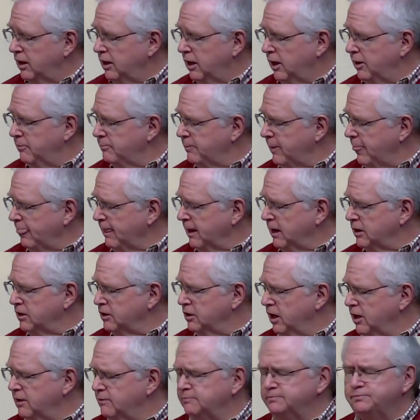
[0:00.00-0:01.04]

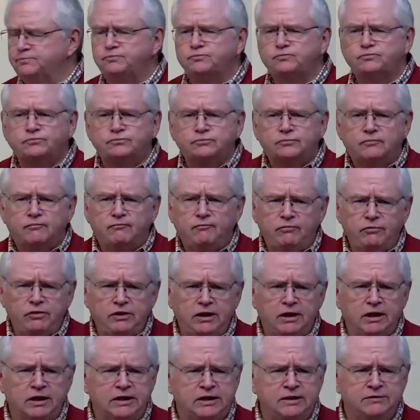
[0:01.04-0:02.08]
God
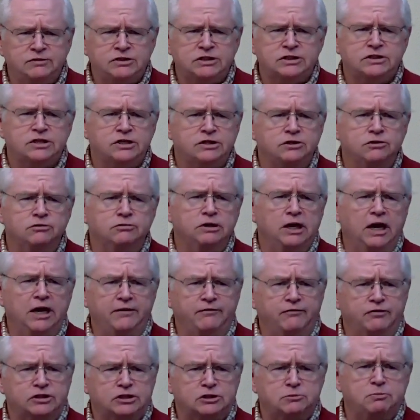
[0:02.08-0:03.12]
gives us a new
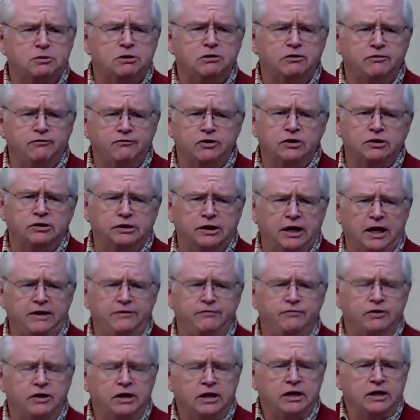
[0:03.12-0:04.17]
life, a spirit-filled
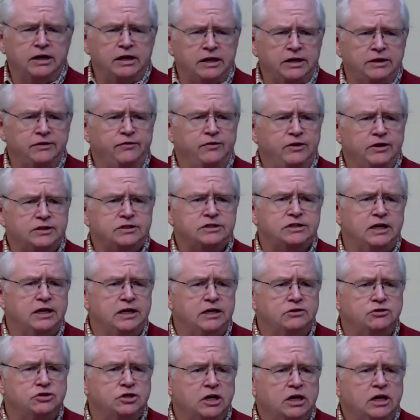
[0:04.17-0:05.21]
life in this
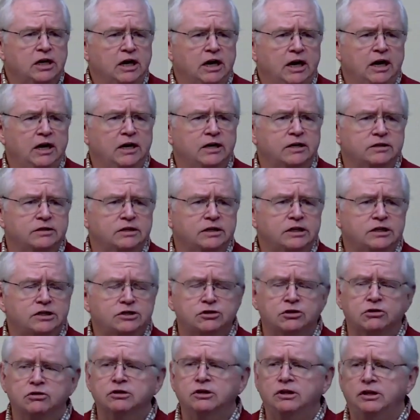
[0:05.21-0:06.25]
age, and
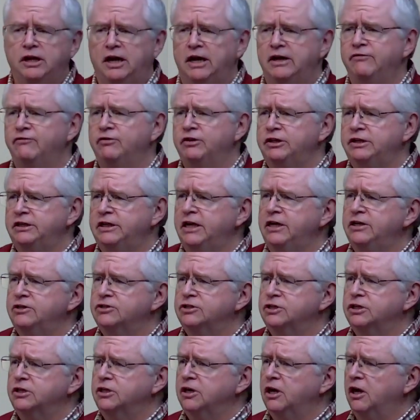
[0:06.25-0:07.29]
eternal life in the
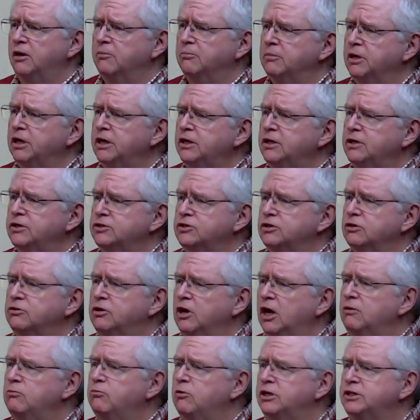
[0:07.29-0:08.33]
age to come. So
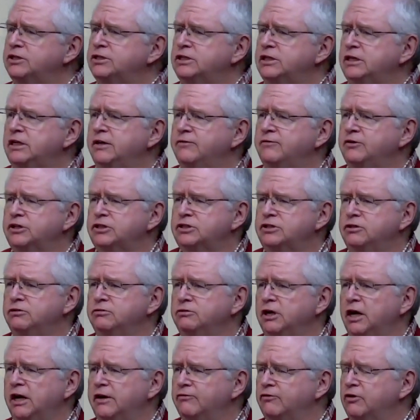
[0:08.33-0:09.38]
God wants to give us
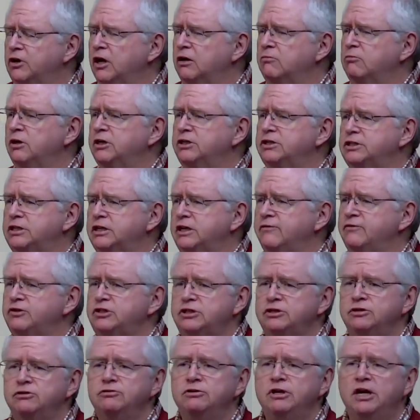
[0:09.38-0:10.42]
new life. God wants to give
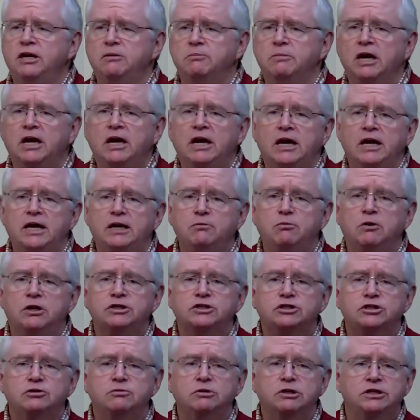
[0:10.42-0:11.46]
us a new name. He
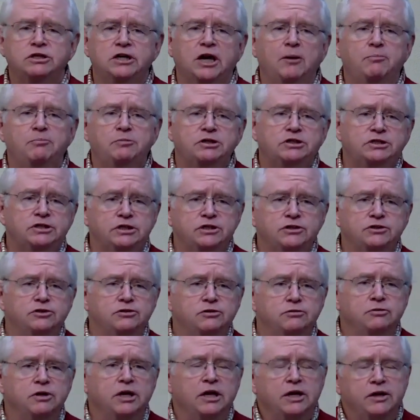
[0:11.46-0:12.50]
wants to adopt us
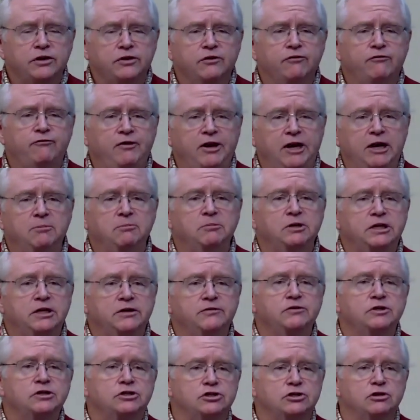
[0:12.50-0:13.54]
into the family
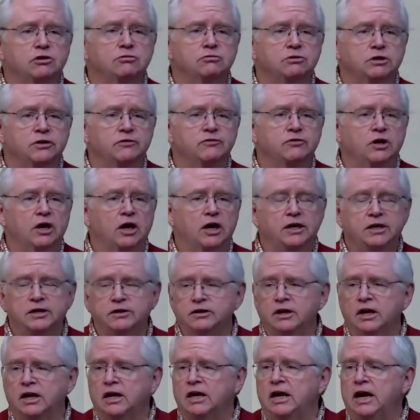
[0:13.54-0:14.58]
of the children of God.
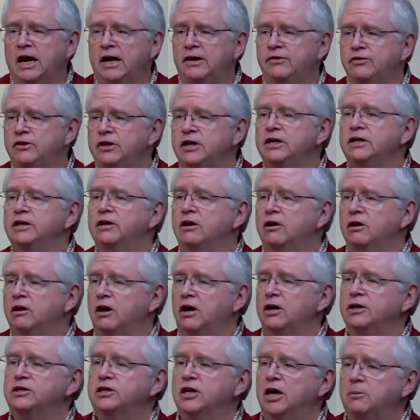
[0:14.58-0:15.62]
And then
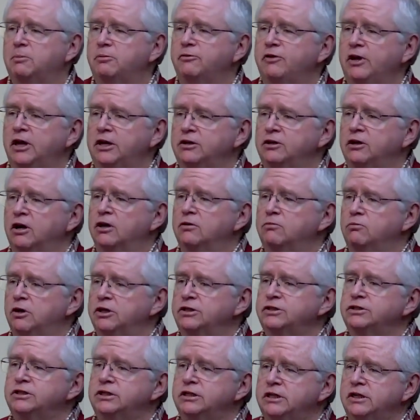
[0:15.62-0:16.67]
on top of that, God
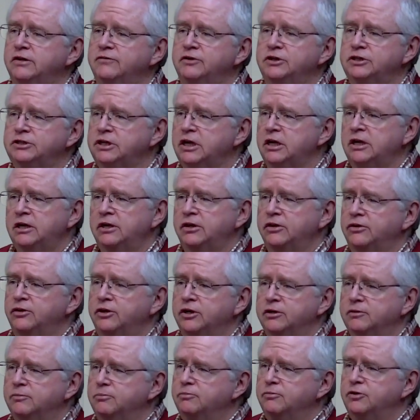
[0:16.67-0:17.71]
wants to give us
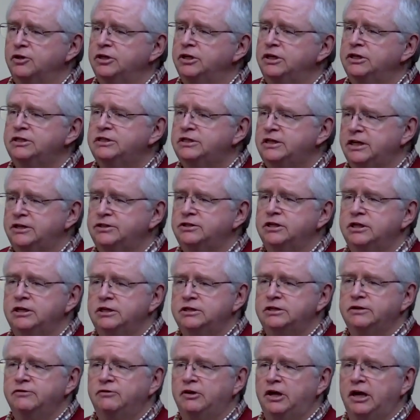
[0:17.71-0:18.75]
the
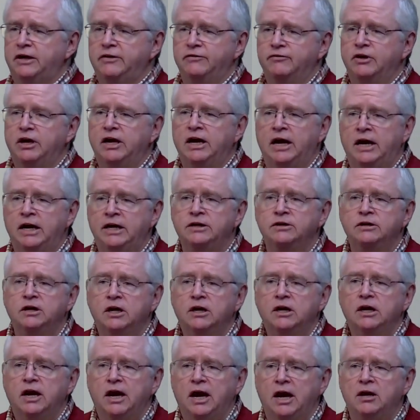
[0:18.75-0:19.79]
necessities of life and
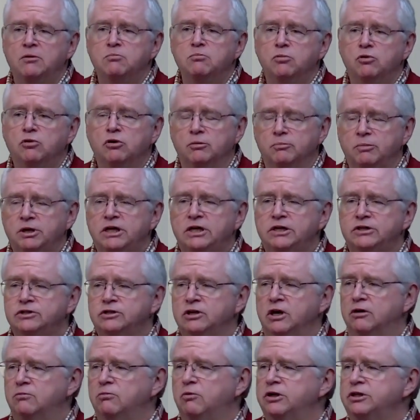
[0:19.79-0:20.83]
more, because
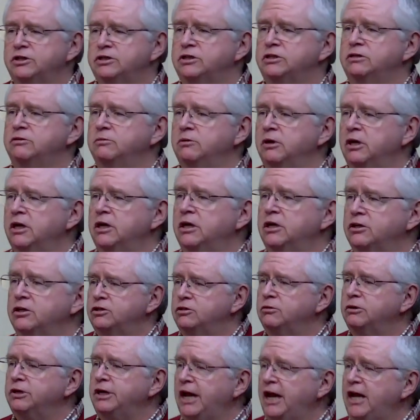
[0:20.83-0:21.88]
God wants to
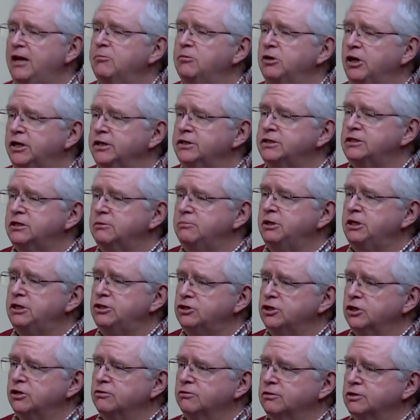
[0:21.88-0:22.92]
enable us to be
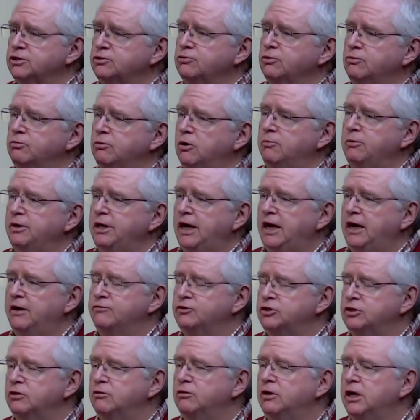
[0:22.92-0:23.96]
generous with what we
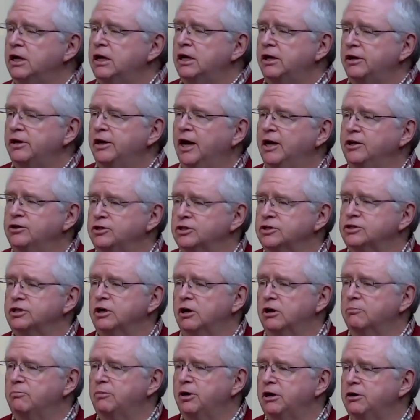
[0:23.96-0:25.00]
have. So not just
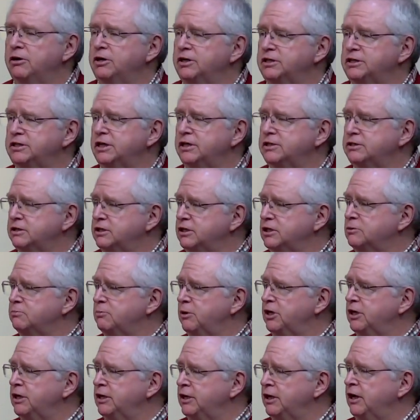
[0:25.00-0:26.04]
our bare necessities,
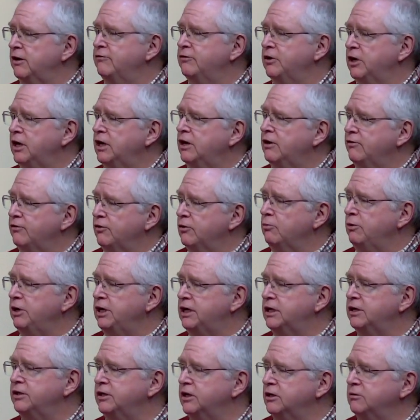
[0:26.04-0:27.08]
but enough that
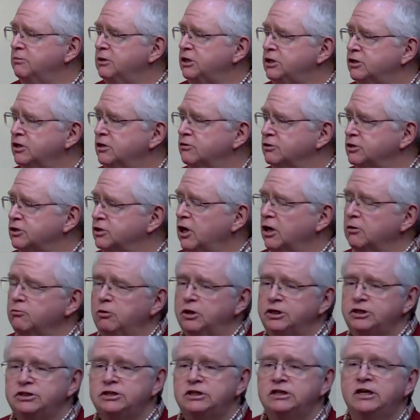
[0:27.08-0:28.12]
we can then be generous. God
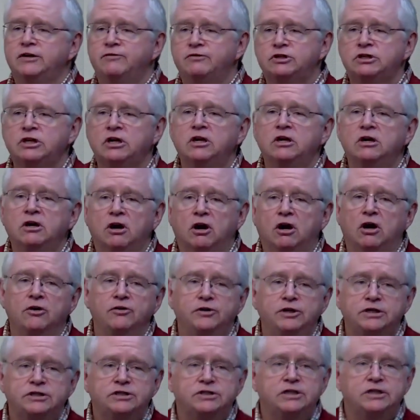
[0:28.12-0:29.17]
wants to give us
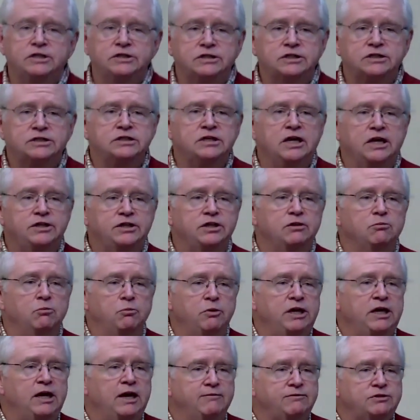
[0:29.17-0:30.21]
all these things. It's not that
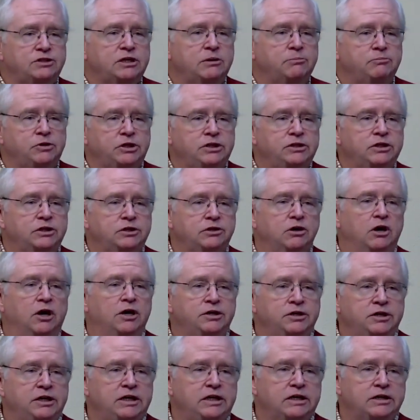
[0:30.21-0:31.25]
we have something that
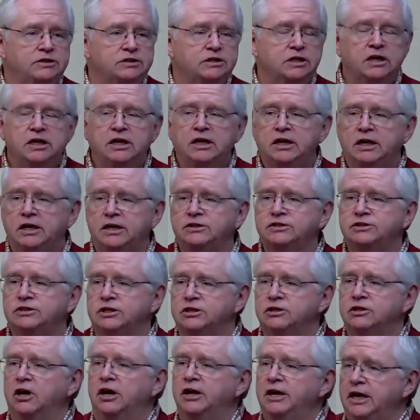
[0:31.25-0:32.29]
God needs. It's
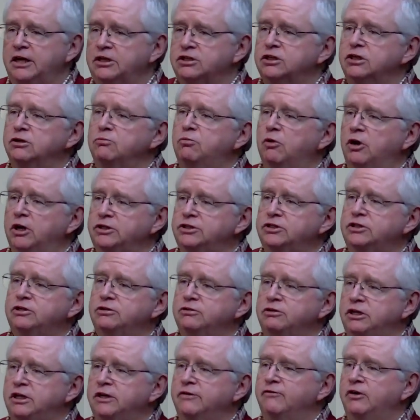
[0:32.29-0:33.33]
that God actually wants
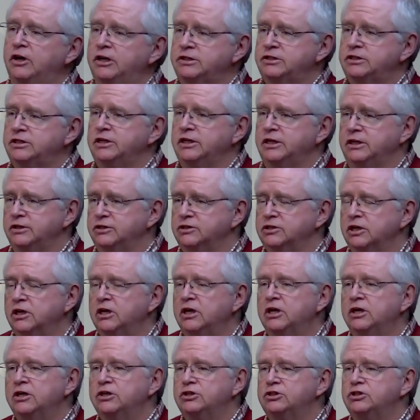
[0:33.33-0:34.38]
to give us things.
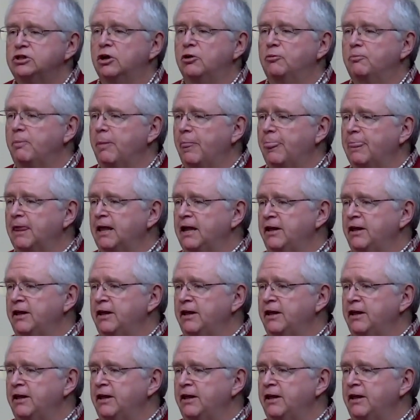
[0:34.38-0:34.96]
So